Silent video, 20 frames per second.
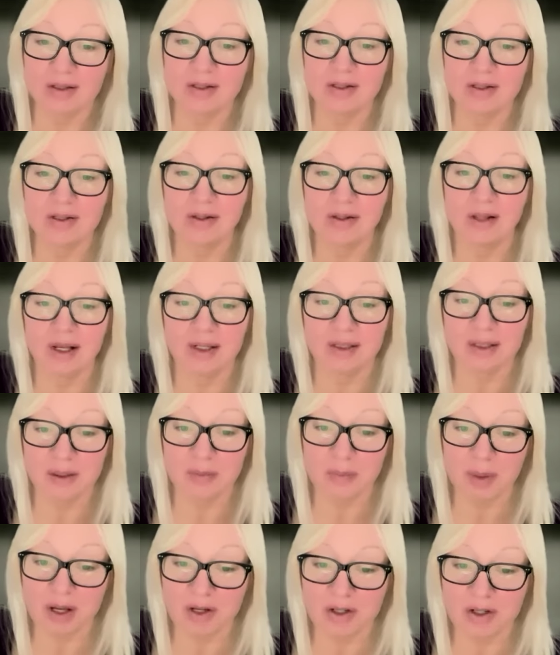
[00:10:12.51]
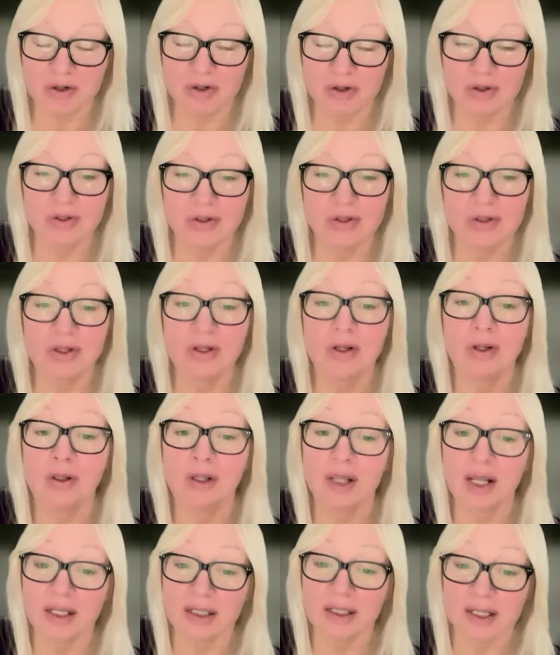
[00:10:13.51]
selecting measures,
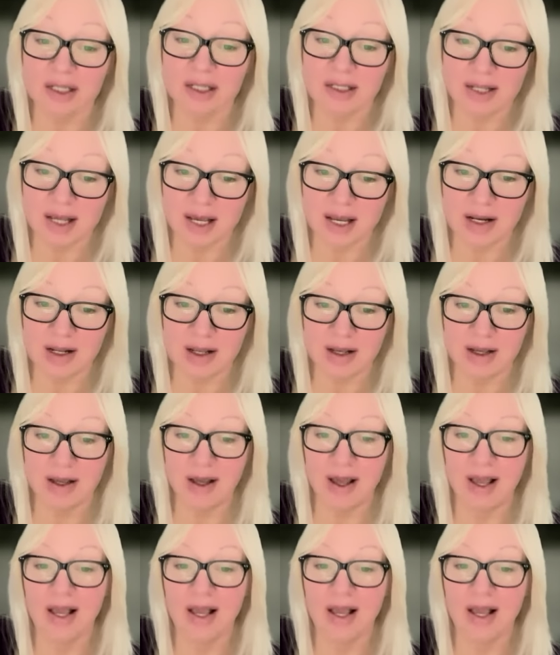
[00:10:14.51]
collecting data,